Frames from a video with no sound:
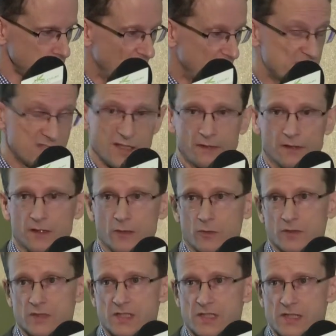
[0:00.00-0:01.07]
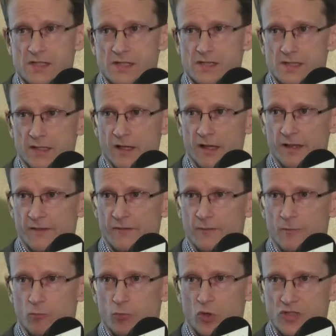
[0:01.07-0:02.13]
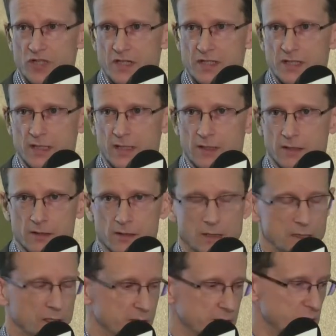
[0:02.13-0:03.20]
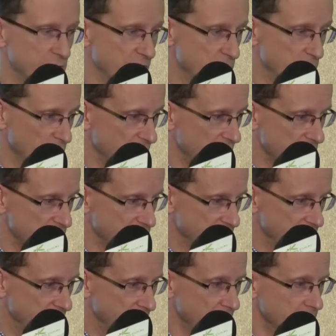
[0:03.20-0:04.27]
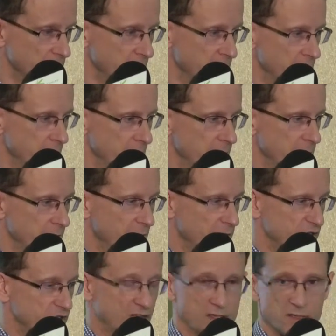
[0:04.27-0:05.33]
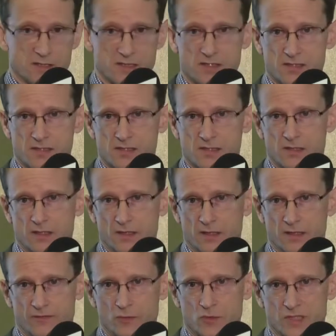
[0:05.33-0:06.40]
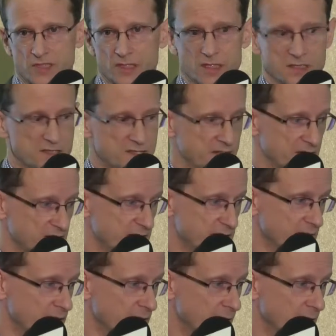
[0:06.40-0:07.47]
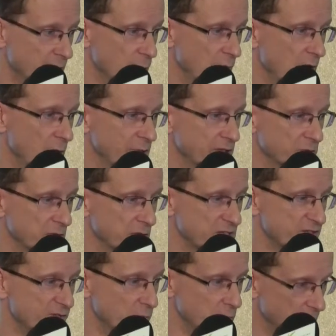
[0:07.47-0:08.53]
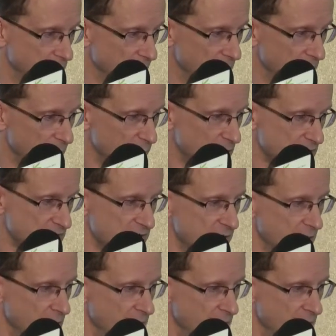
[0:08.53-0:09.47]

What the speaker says: This is something that is a live project in UK broadcasting now. Channels 49 to 60 are being released for mobile networks.